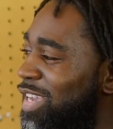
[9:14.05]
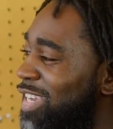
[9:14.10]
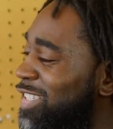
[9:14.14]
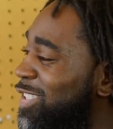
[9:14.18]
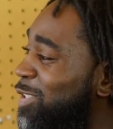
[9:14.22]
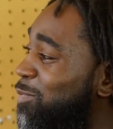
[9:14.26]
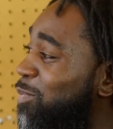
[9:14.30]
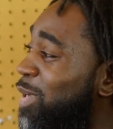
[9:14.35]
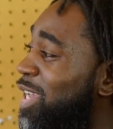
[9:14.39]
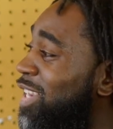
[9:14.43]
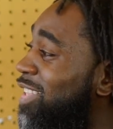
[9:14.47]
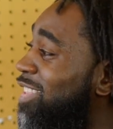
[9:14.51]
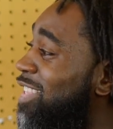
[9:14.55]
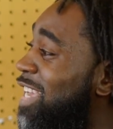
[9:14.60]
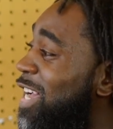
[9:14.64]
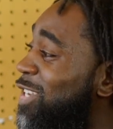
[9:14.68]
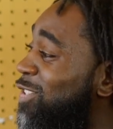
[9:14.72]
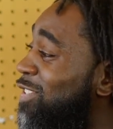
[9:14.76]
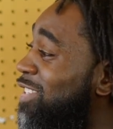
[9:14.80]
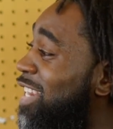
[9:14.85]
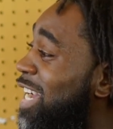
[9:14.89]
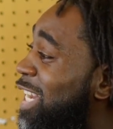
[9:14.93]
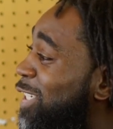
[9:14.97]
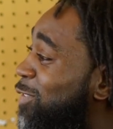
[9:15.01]
I just paid a
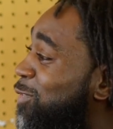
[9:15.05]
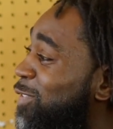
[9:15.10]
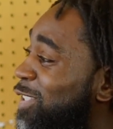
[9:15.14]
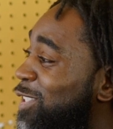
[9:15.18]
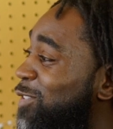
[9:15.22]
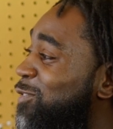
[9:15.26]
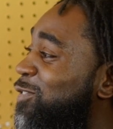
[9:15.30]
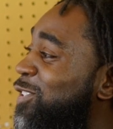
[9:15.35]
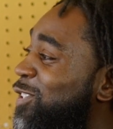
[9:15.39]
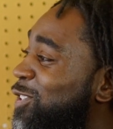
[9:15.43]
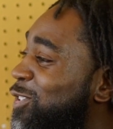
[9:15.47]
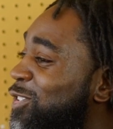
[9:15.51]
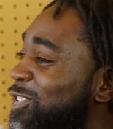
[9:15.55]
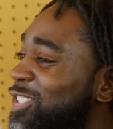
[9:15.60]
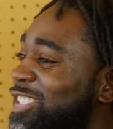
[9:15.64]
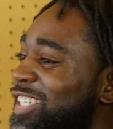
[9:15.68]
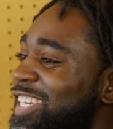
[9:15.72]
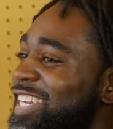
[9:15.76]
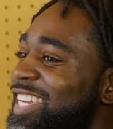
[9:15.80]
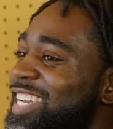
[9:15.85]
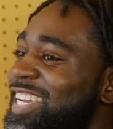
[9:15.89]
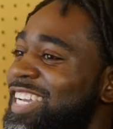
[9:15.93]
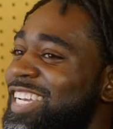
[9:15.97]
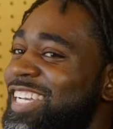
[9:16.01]
thousand dollars for these phones.
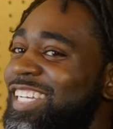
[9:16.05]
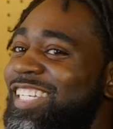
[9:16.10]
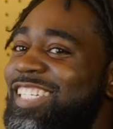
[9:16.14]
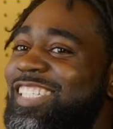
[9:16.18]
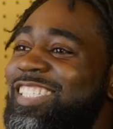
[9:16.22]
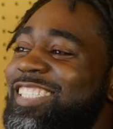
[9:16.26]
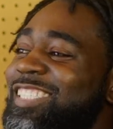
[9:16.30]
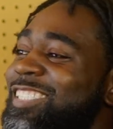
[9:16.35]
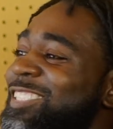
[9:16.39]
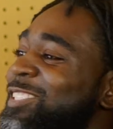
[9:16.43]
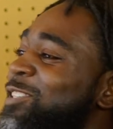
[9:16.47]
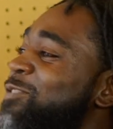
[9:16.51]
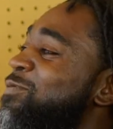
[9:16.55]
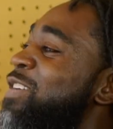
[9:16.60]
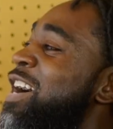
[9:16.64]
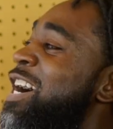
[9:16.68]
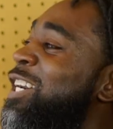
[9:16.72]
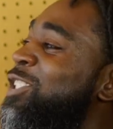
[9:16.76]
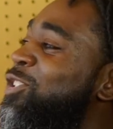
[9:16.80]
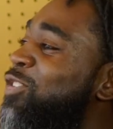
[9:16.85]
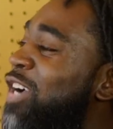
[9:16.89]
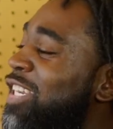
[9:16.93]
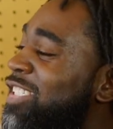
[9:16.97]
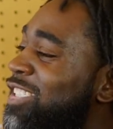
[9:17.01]
Wow. So
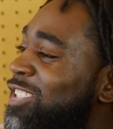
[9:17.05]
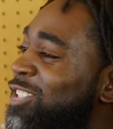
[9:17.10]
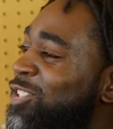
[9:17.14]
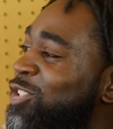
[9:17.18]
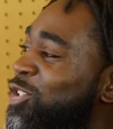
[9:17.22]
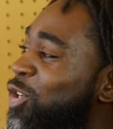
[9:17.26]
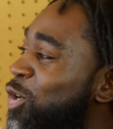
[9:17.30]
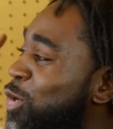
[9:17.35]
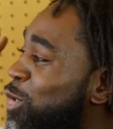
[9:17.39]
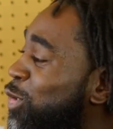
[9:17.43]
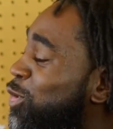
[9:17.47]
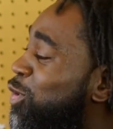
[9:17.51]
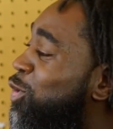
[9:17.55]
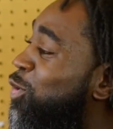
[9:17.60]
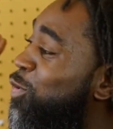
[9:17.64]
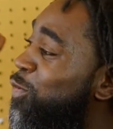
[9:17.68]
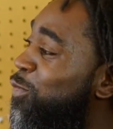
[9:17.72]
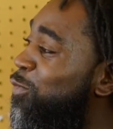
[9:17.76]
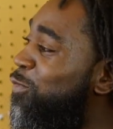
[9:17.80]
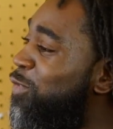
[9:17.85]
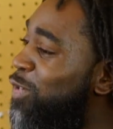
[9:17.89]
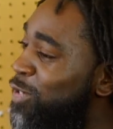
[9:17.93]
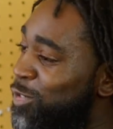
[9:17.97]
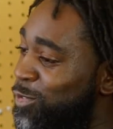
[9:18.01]
mind you, I just stole
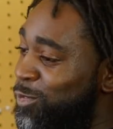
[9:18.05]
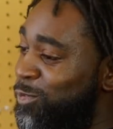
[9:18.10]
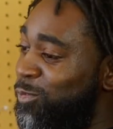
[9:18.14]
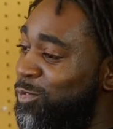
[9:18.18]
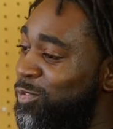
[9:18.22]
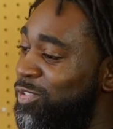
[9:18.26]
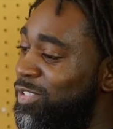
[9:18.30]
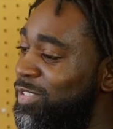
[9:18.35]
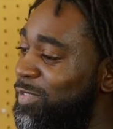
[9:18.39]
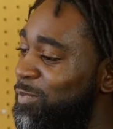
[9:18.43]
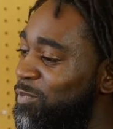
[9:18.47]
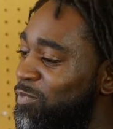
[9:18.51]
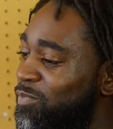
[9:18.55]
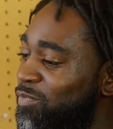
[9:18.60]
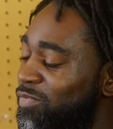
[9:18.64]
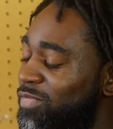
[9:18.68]
two phones. Mm-hmm.